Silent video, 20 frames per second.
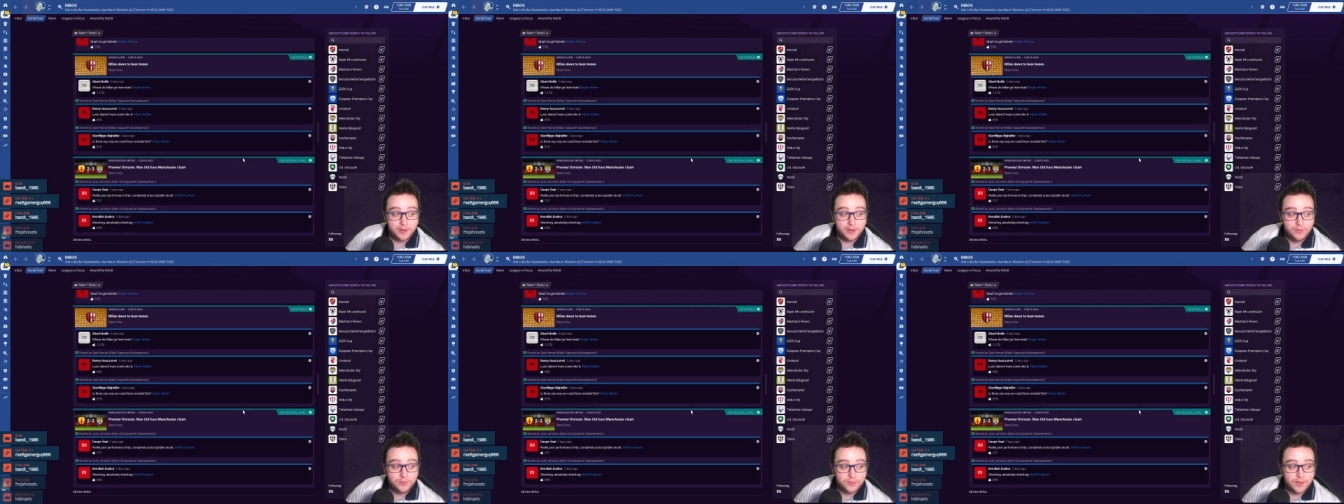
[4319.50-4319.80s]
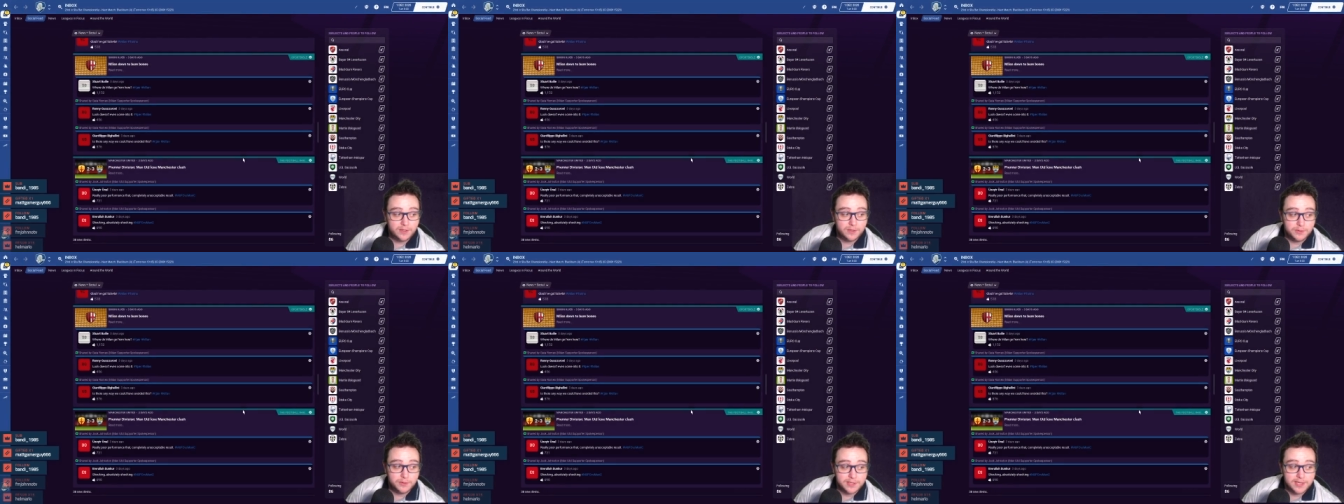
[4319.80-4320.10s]
who
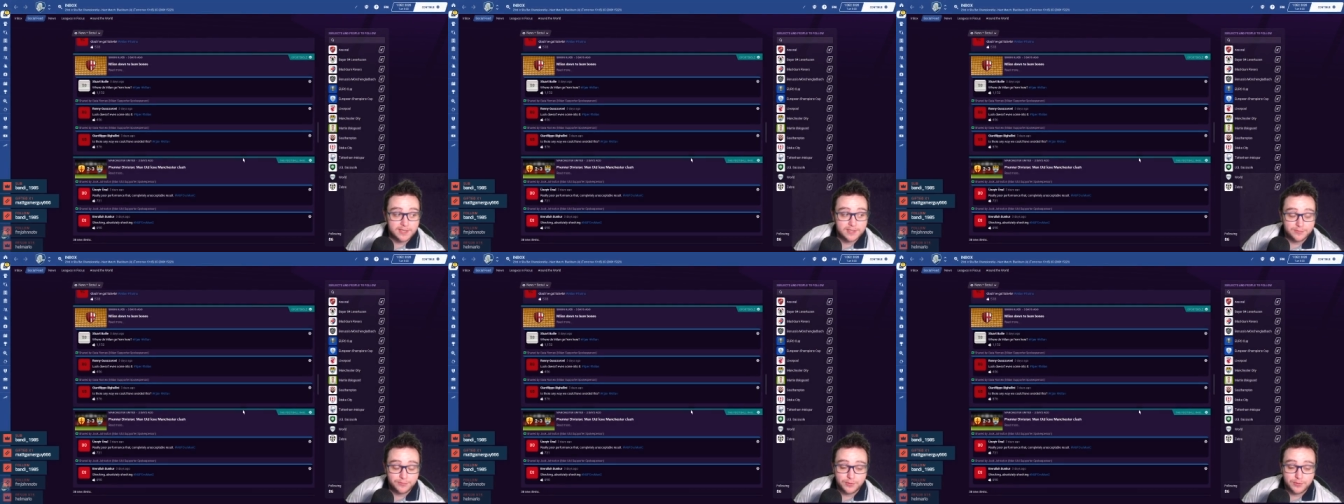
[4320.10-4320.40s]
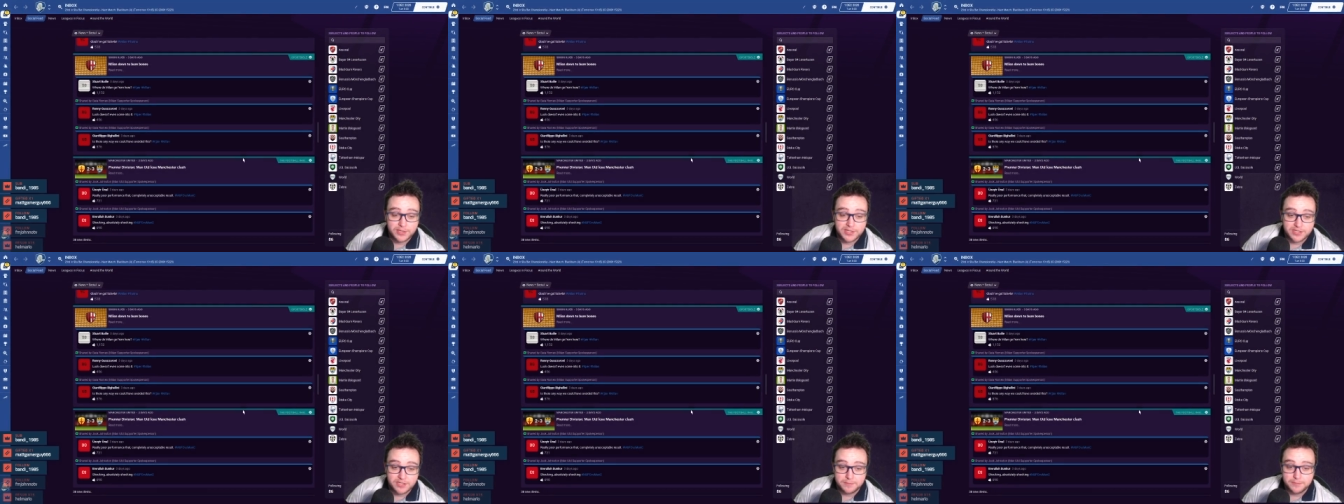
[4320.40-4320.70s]
follows gets a
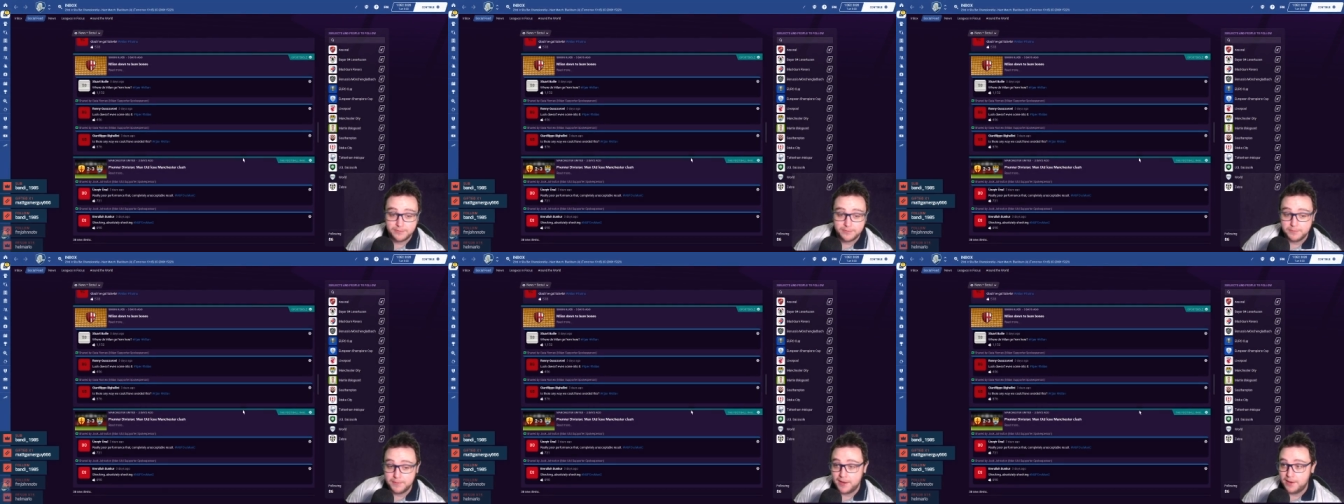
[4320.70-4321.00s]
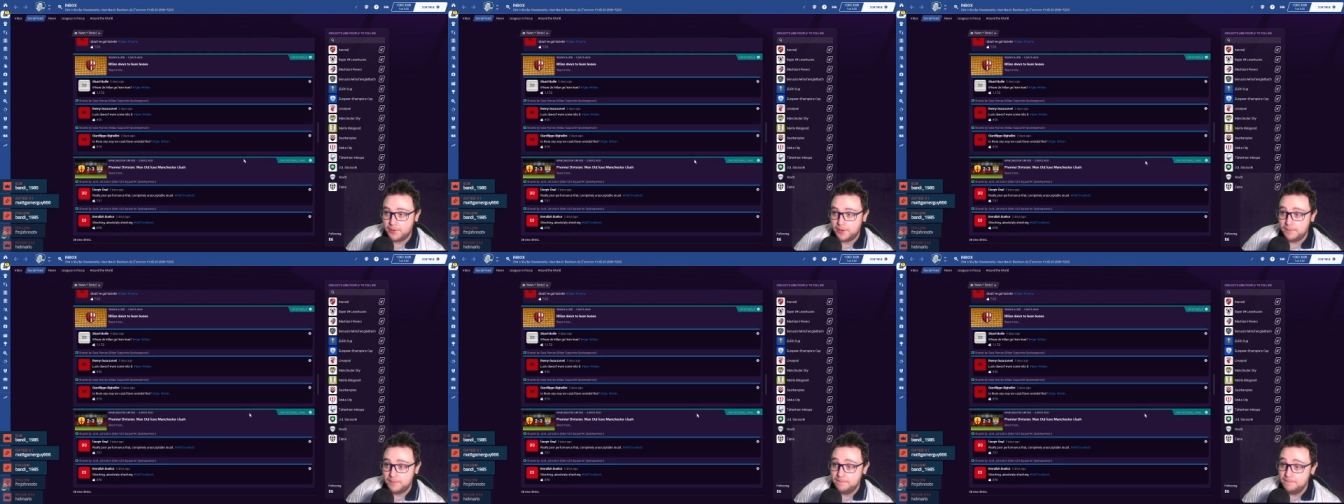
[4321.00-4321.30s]
free sub from
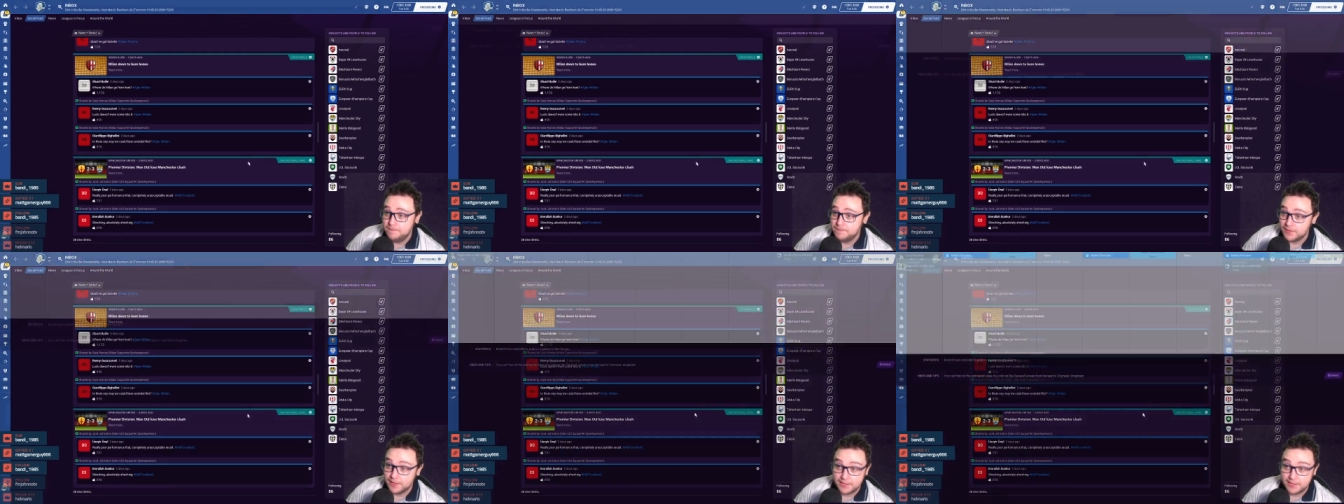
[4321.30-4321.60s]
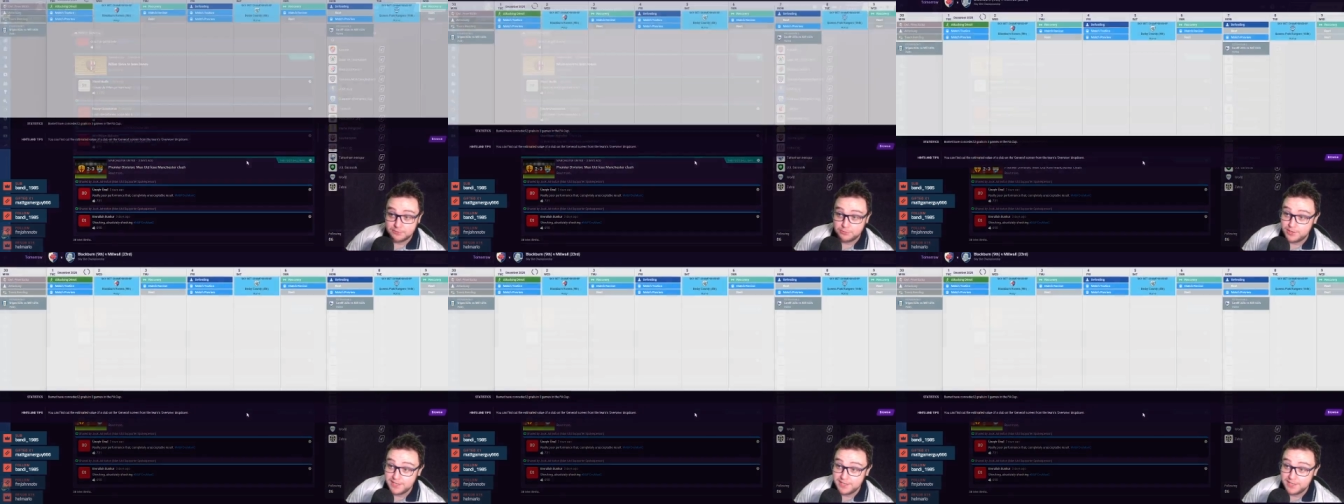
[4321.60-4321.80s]
now on. That's what